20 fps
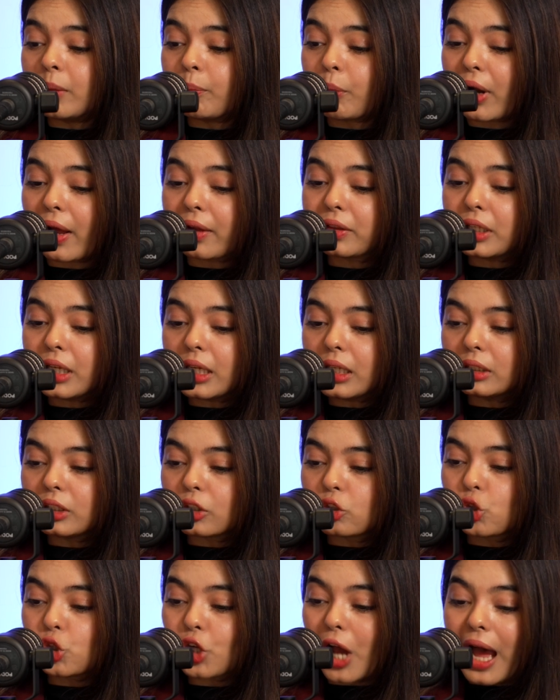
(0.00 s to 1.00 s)
but I think
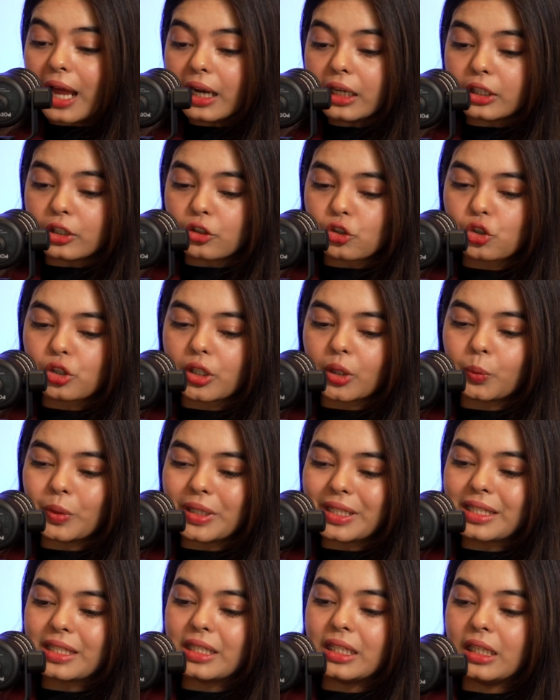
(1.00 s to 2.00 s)
the challenge that
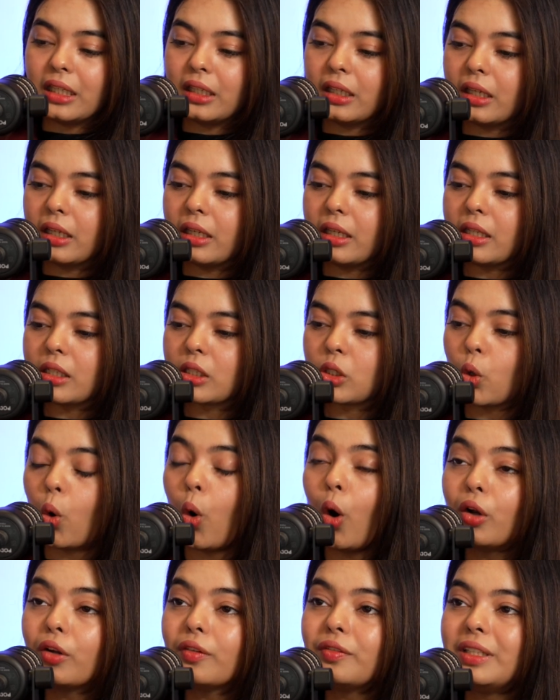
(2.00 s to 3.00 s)
we're seeing is
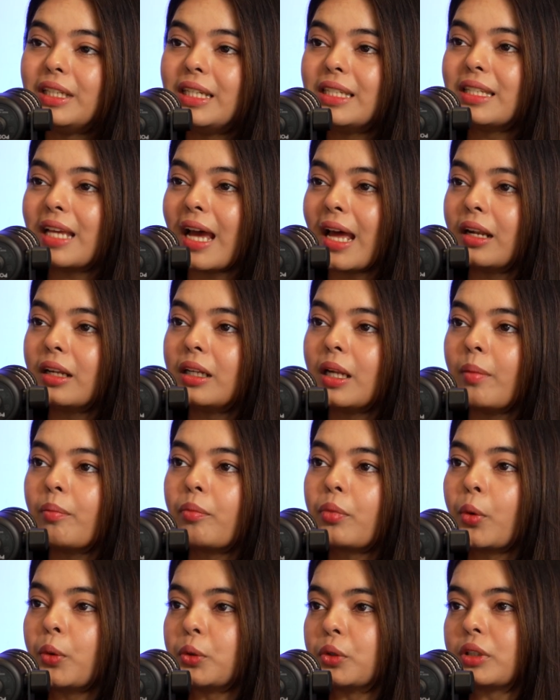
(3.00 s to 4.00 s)
all of these
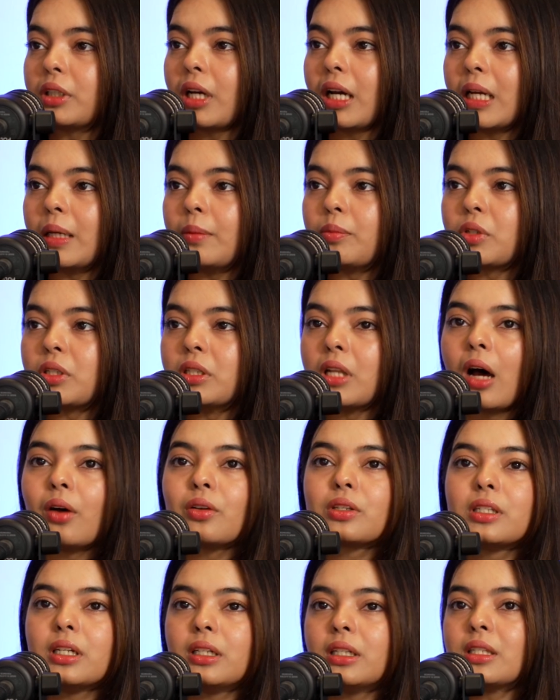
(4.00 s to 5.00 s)
LLM prototypes now
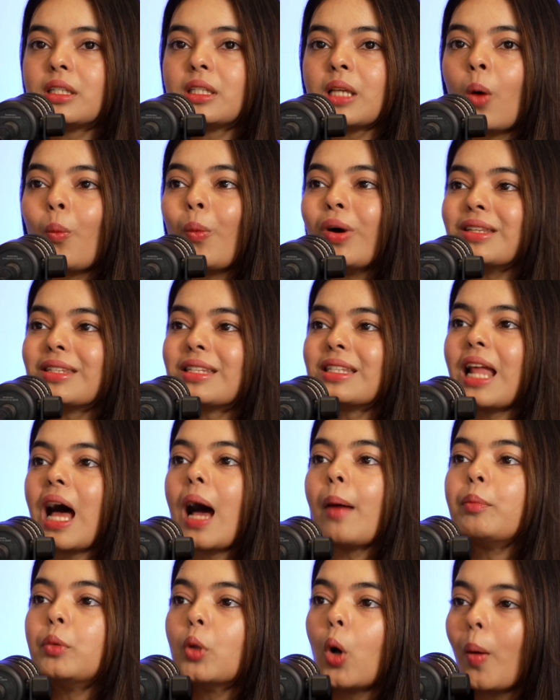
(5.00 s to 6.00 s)
sit in someone's
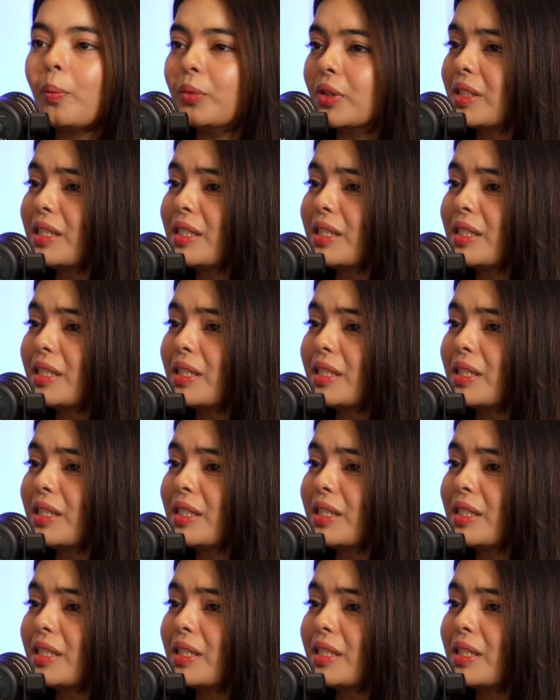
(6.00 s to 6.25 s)
laptop.